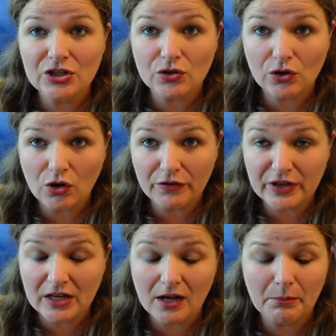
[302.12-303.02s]
your coffee
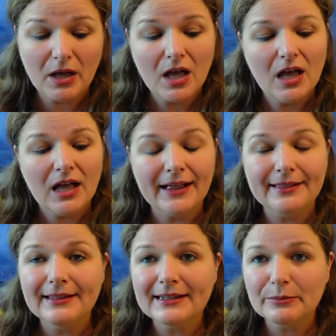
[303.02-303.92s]
cup a
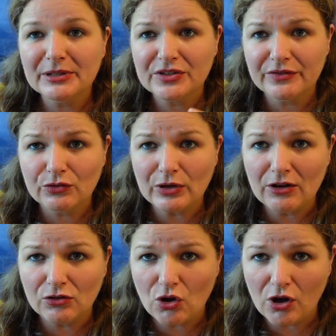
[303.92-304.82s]
little bit of the
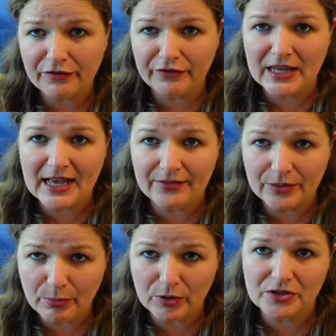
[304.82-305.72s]
ground coffee at
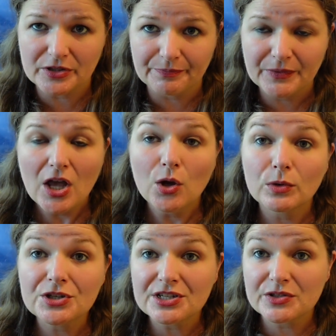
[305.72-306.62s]
the bottom,
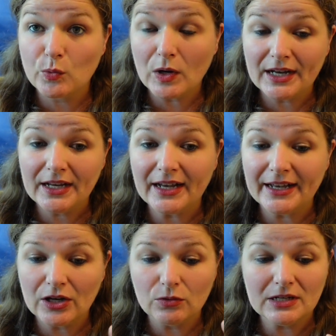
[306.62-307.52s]
which is why
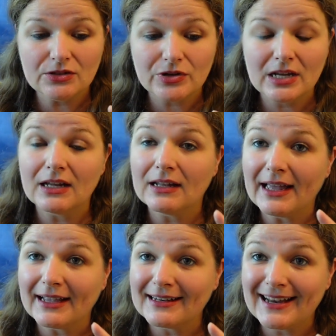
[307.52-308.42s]
I only drink
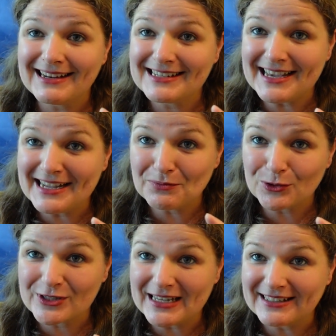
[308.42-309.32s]
like
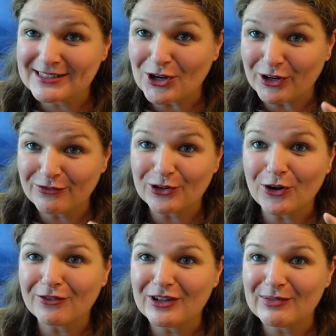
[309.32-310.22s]
98% of the
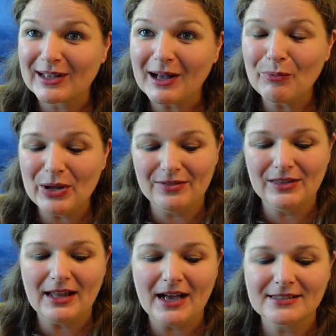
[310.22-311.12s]
coffee in the cup, and
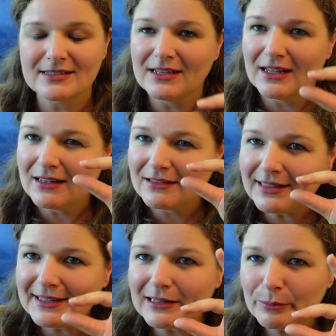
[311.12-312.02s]
the last
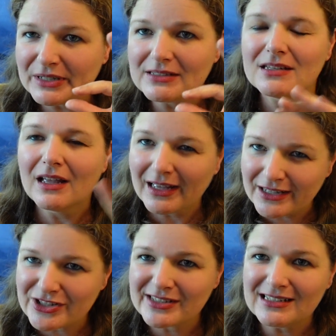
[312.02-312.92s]
little bit I
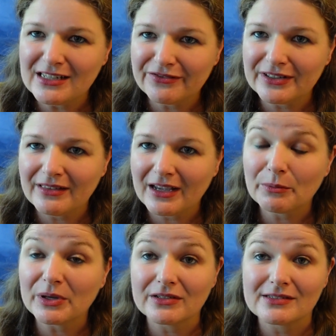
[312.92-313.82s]
just leave in there
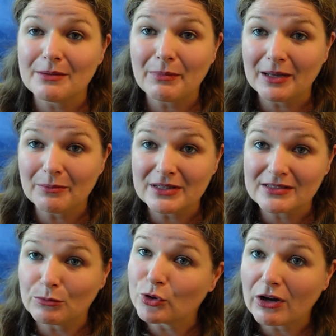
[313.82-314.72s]
because there might be
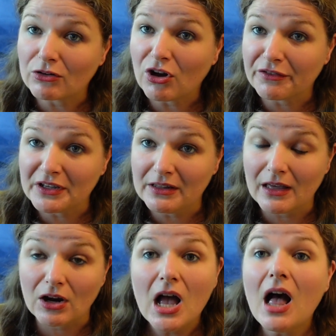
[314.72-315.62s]
some ground coffee in
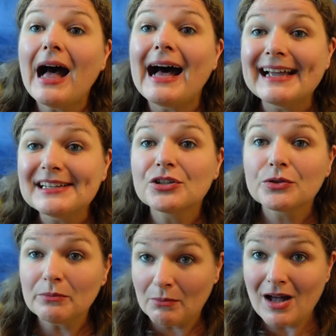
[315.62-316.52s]
there. I
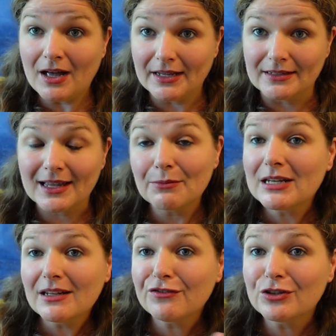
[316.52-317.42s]
don't mind. I
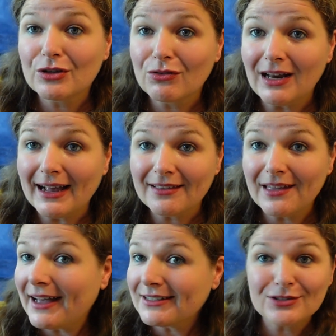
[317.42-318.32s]
mean, if you don't like
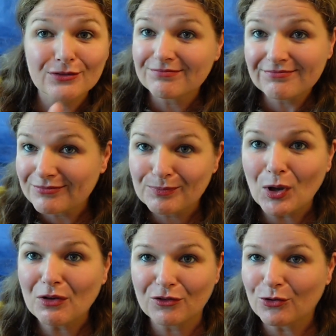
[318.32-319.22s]
that,
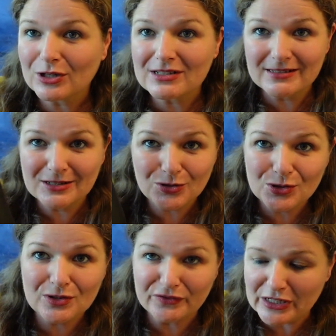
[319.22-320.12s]
of course, don't
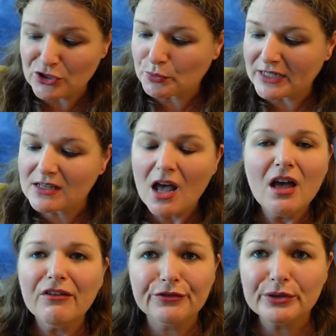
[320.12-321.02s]
use a French press.
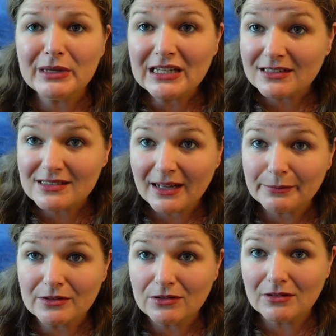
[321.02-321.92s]
For me, it's
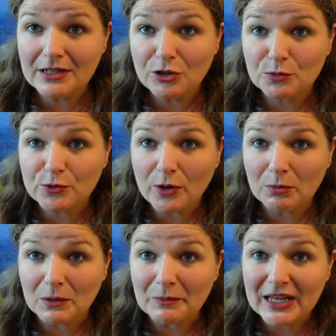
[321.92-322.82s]
absolutely no
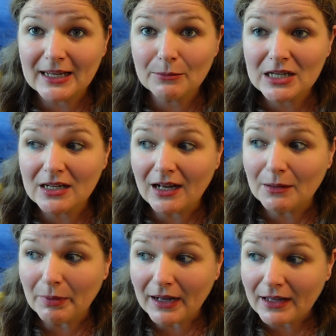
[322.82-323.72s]
problem. And I mean, I
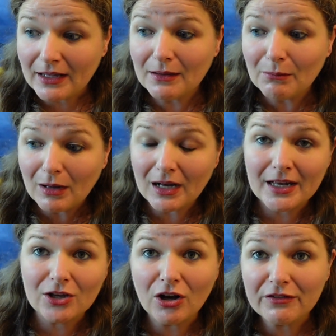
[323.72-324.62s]
buy
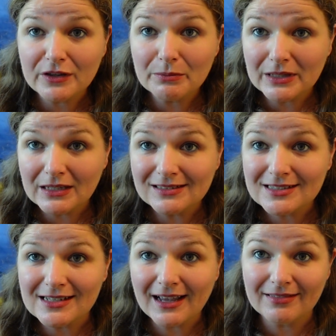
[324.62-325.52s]
my coffee
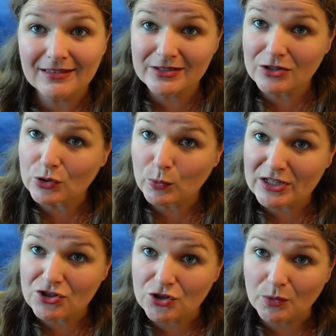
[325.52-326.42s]
beans at the zero
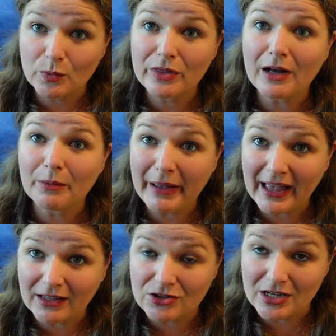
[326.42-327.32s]
waste shop without
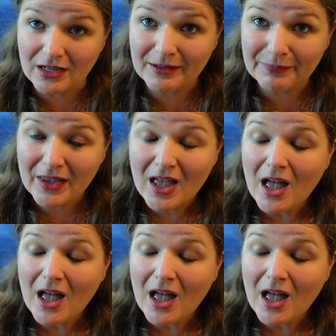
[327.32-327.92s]
packaging.